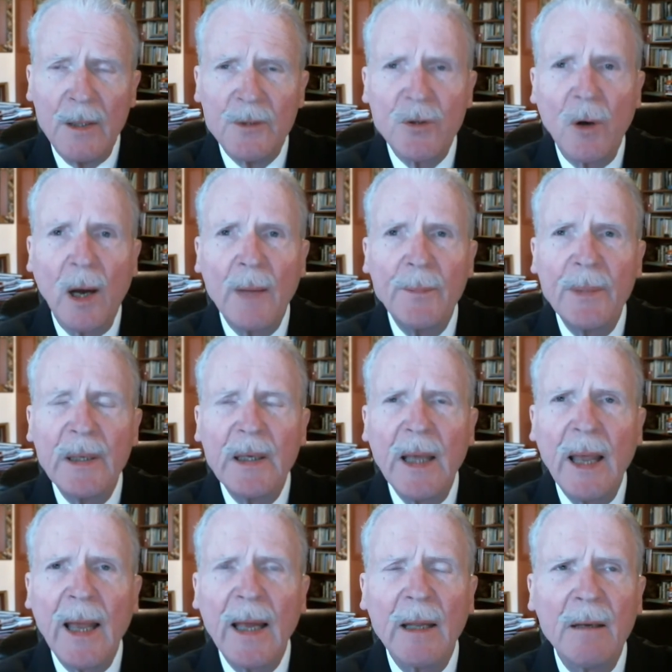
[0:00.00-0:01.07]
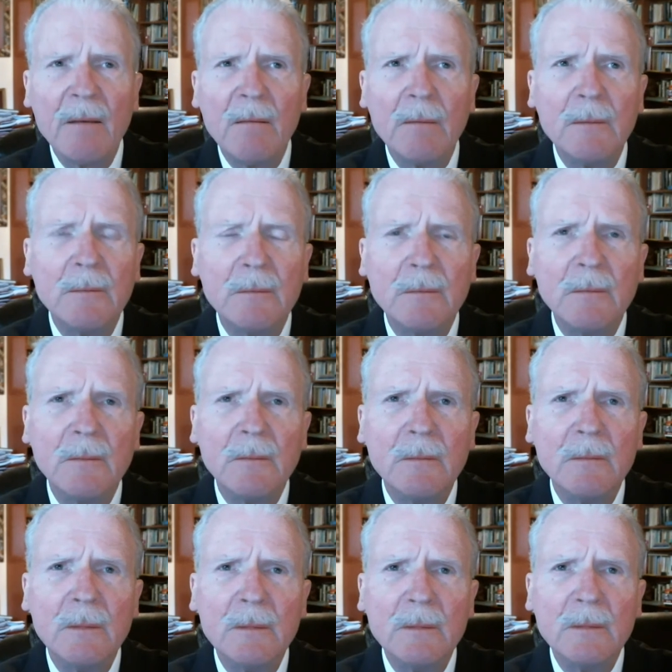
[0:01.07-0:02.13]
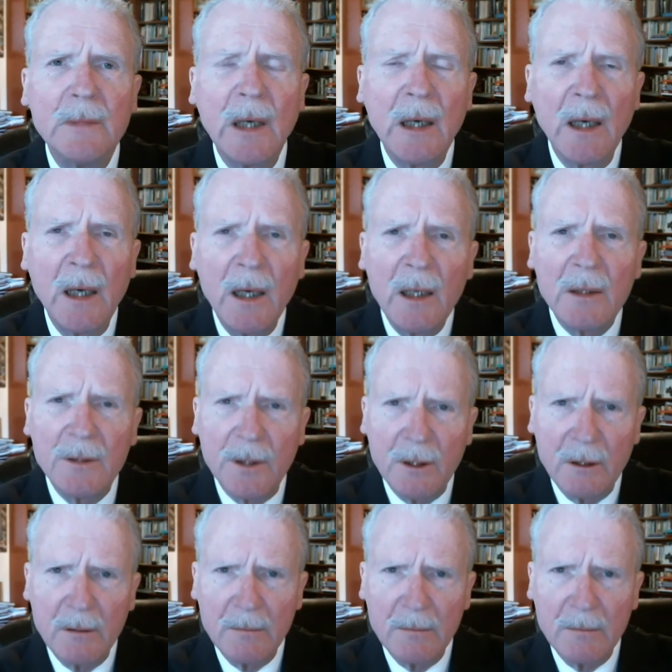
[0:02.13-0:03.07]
So I began a hunt